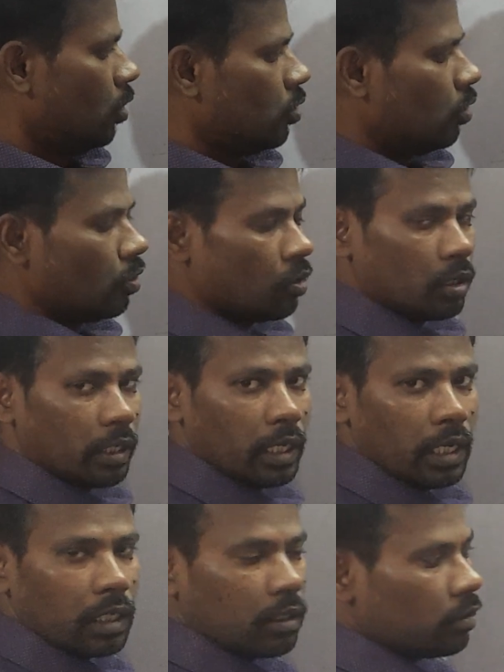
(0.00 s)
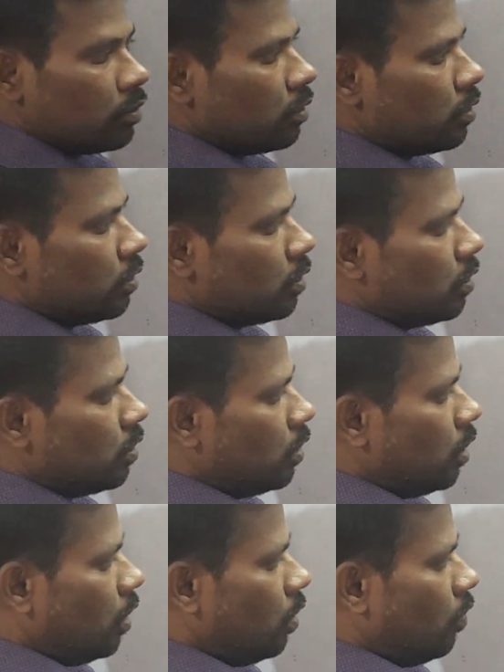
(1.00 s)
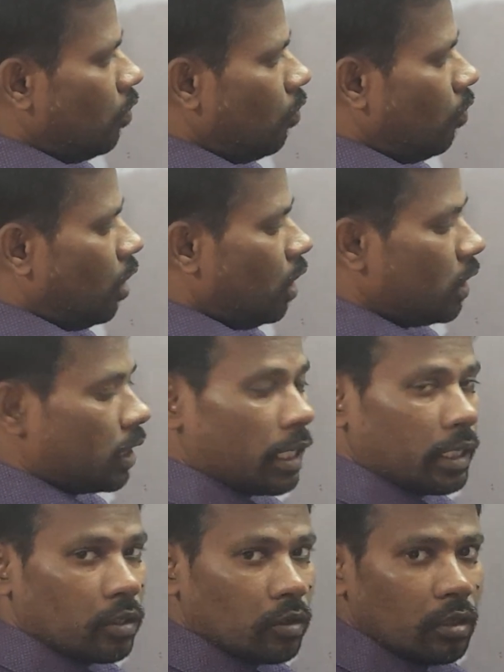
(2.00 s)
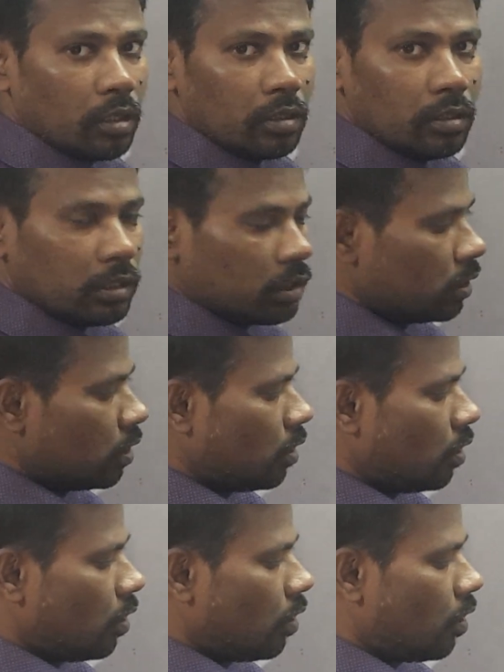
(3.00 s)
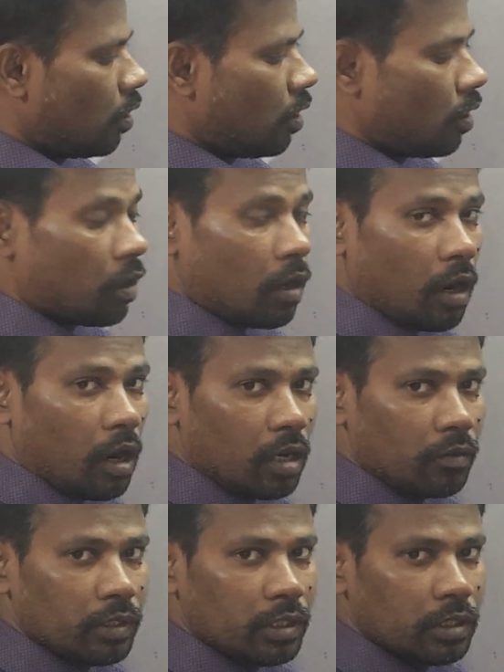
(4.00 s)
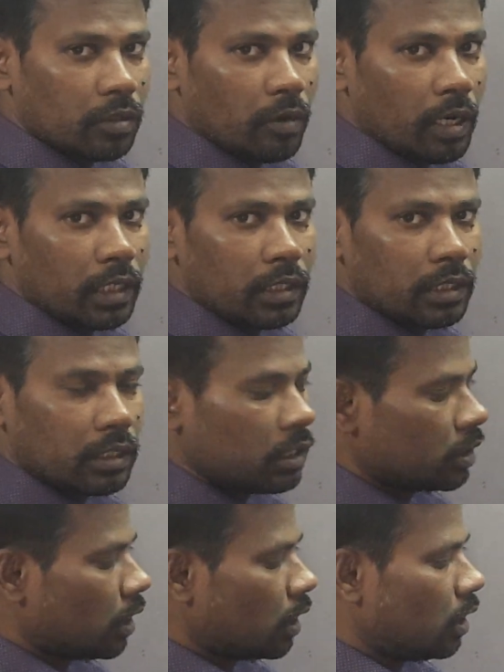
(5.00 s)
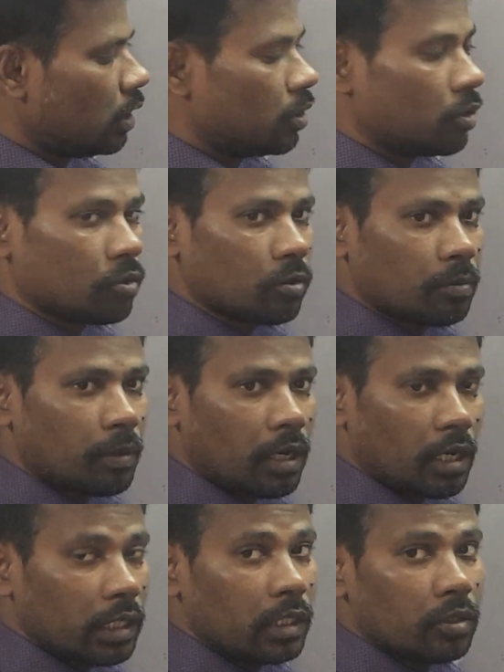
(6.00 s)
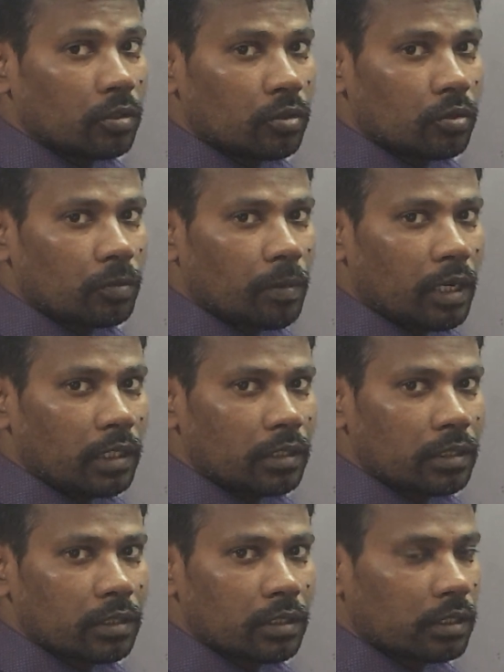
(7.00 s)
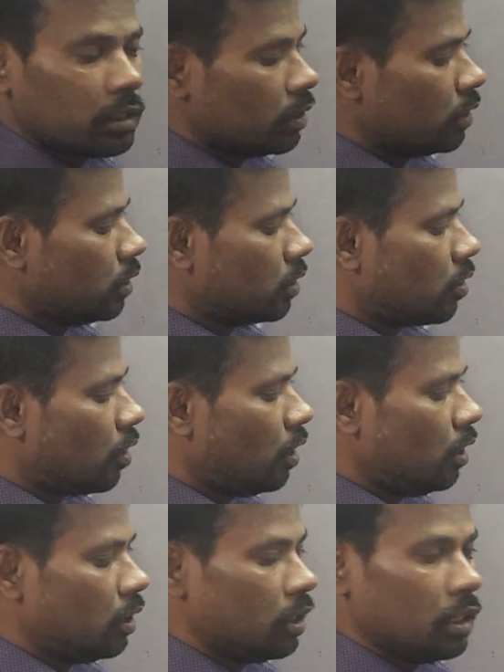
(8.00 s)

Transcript: So here already I told chord which divides the circle into two parts is called